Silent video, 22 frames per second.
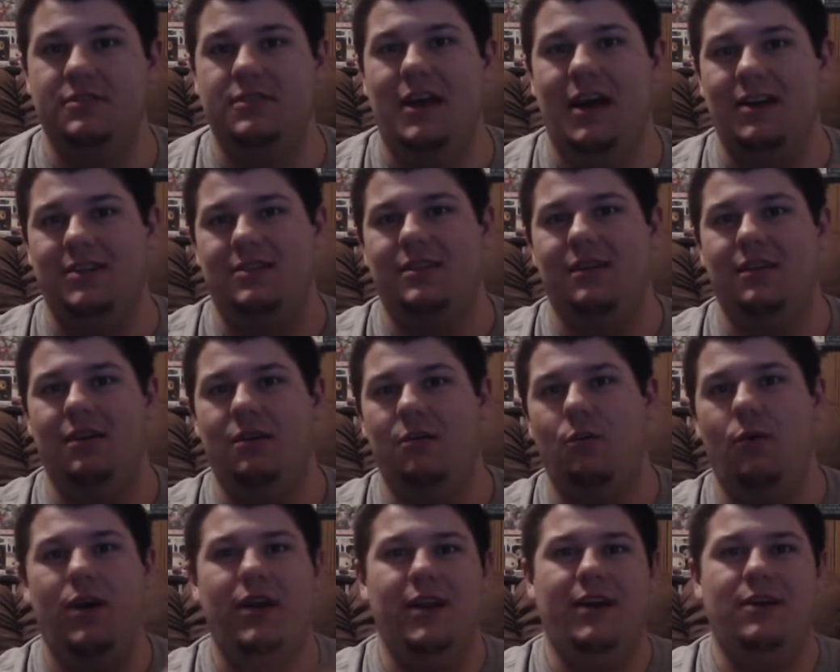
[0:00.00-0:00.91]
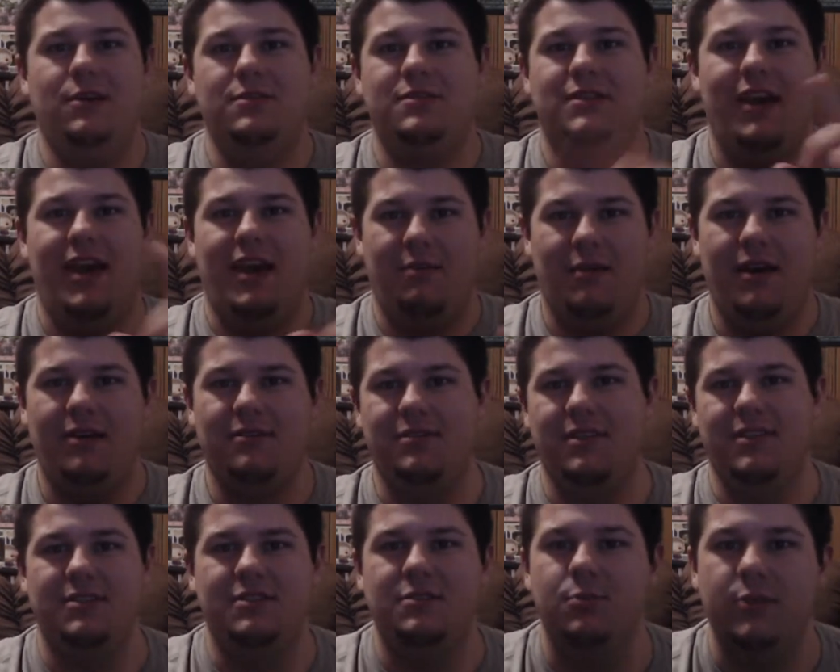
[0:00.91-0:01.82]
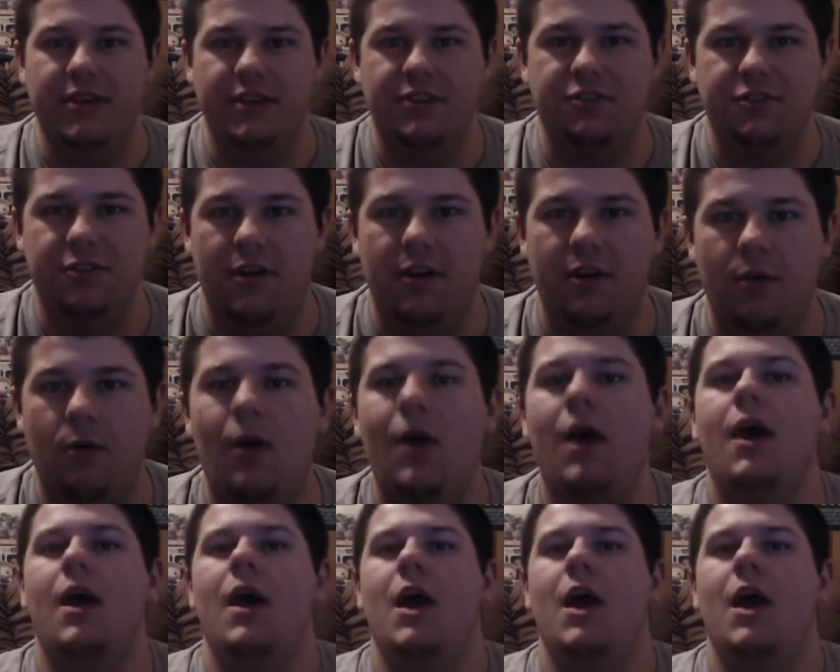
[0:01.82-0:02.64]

not the What Else Came Out This Week show,